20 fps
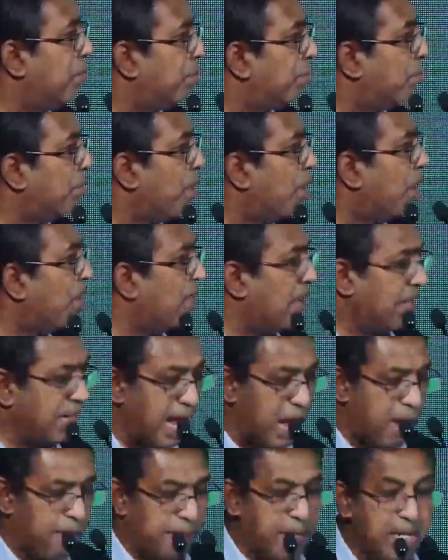to all what
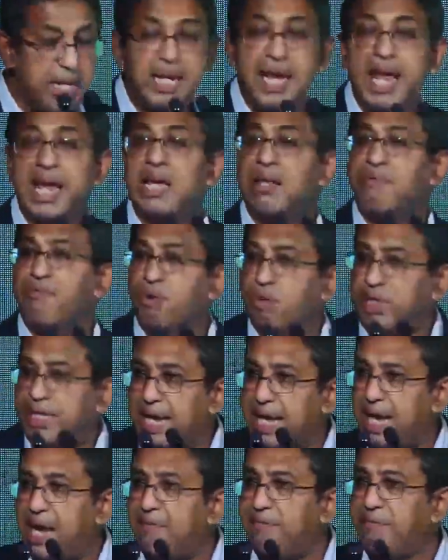happened in 84,
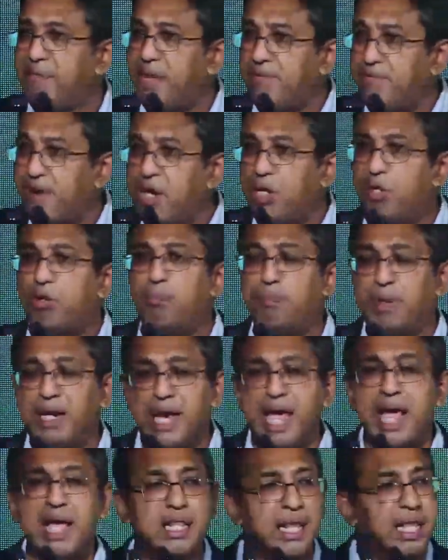they left. They went to
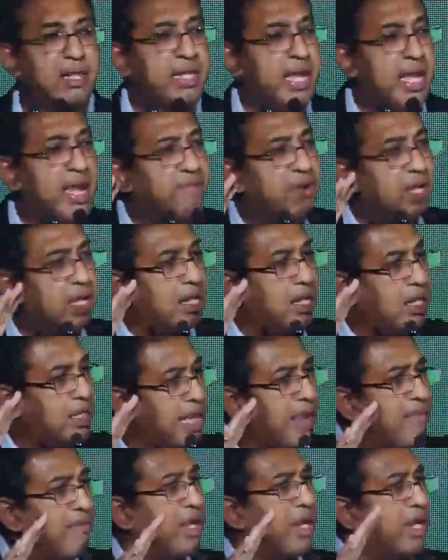Penang, and they
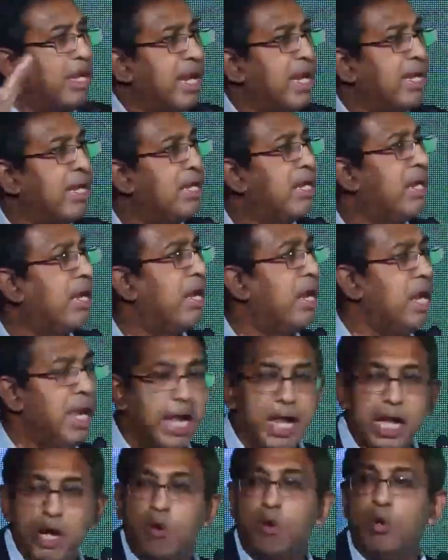have created a
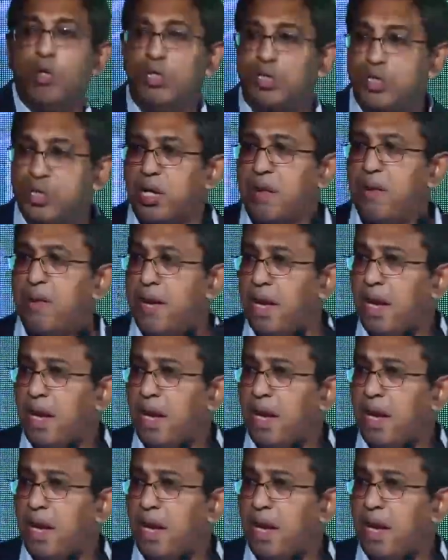huge